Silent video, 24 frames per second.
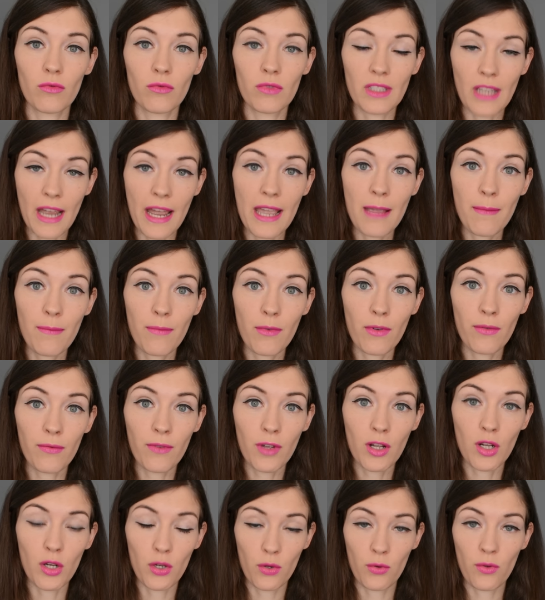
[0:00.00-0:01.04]
type
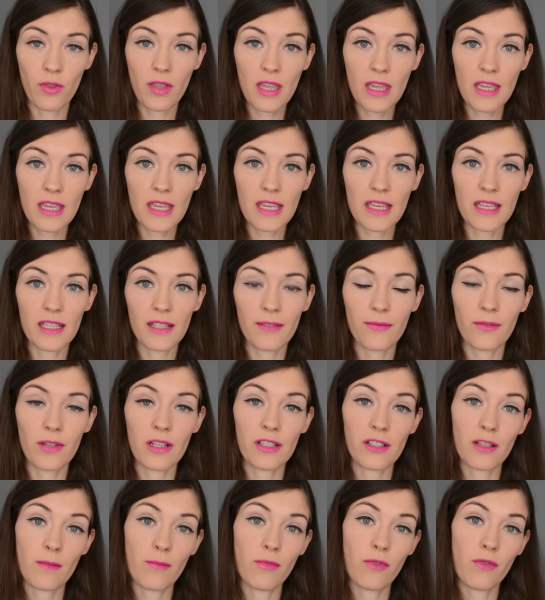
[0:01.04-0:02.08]
of clothing is, for
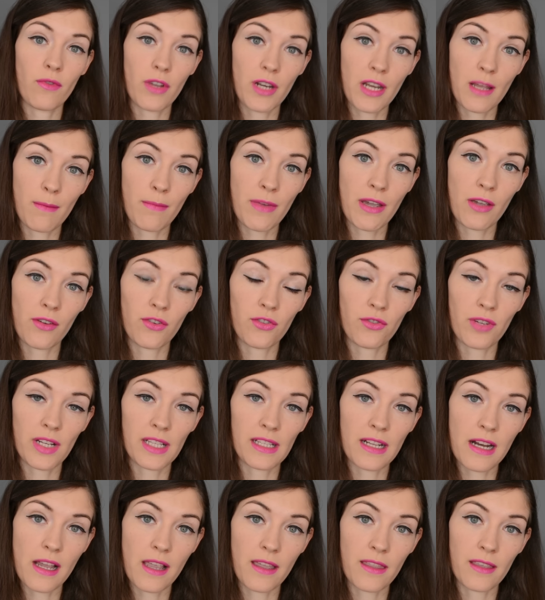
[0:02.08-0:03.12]
example, an empire
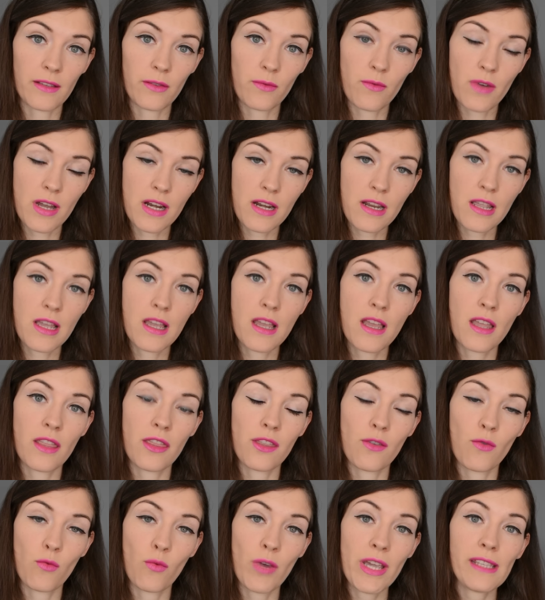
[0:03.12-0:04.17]
dress like this one.
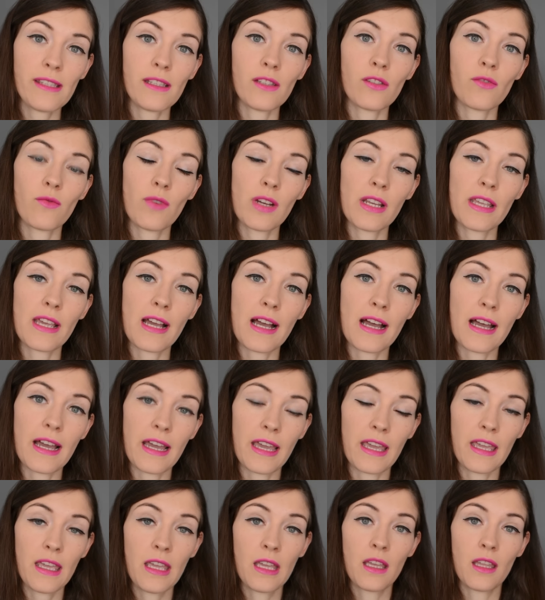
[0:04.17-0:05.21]
The waist is really
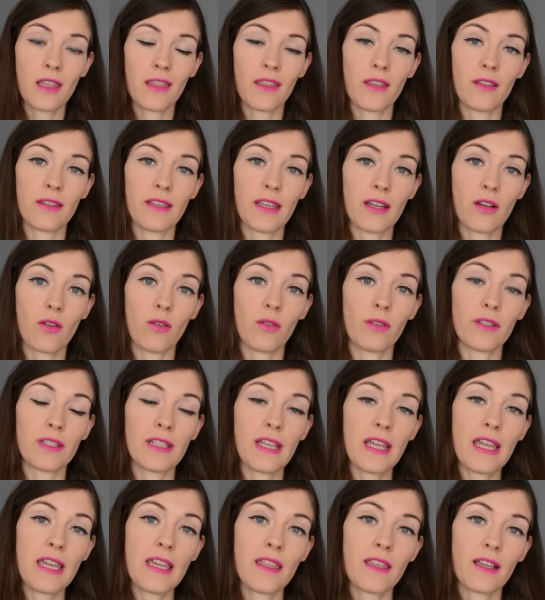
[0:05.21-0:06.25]
high, the
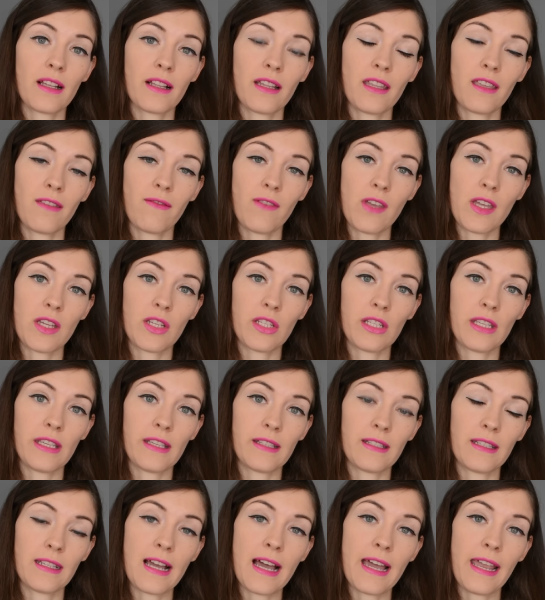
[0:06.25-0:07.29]
décolleté, the cleavage
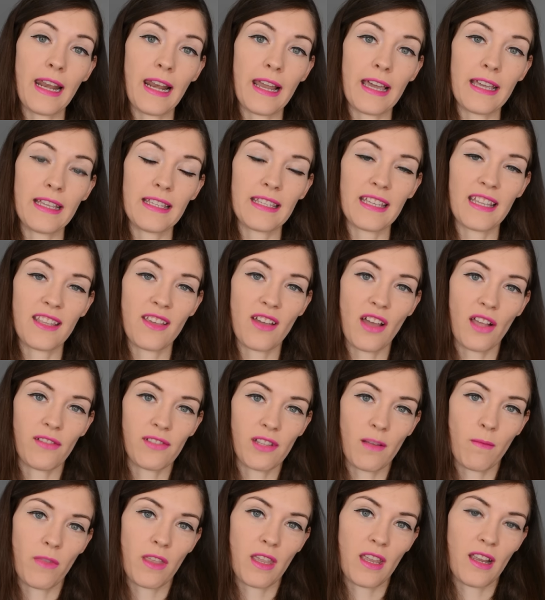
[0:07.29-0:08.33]
is in highlight, and you have
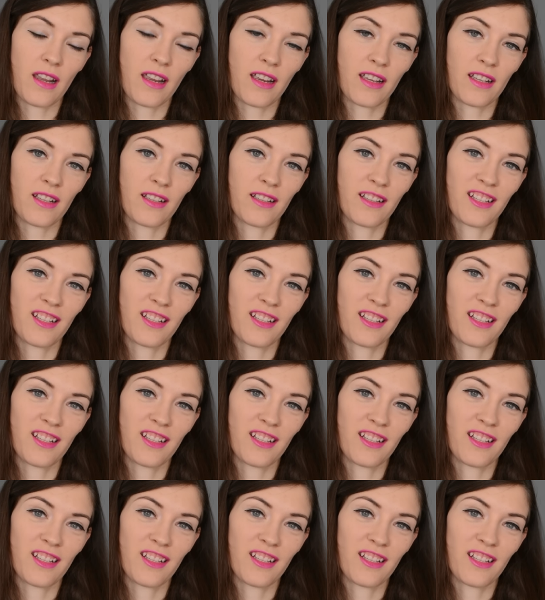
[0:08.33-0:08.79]
something